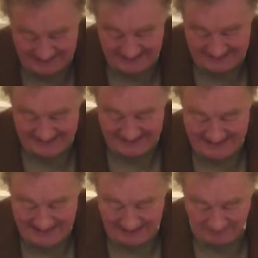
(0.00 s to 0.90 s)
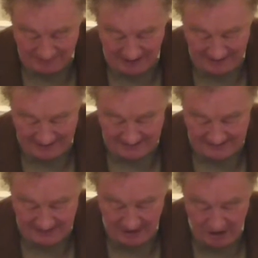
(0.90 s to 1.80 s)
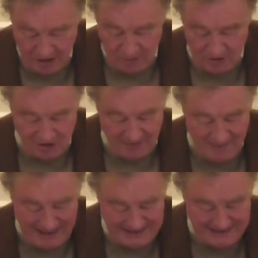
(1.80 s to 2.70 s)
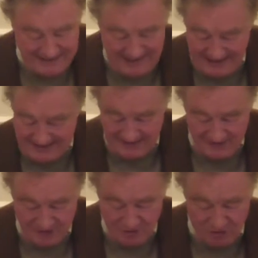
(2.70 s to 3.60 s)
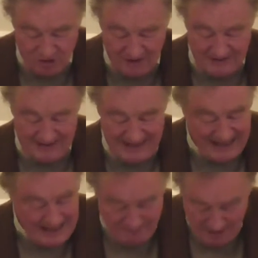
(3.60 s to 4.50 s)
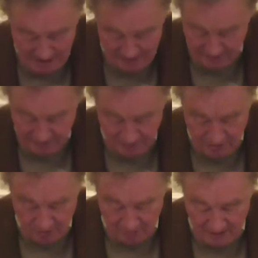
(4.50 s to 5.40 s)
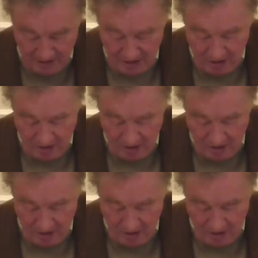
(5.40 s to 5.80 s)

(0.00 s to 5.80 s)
lattice ceiling blinds, which commanded light and sunshine in any part of the room.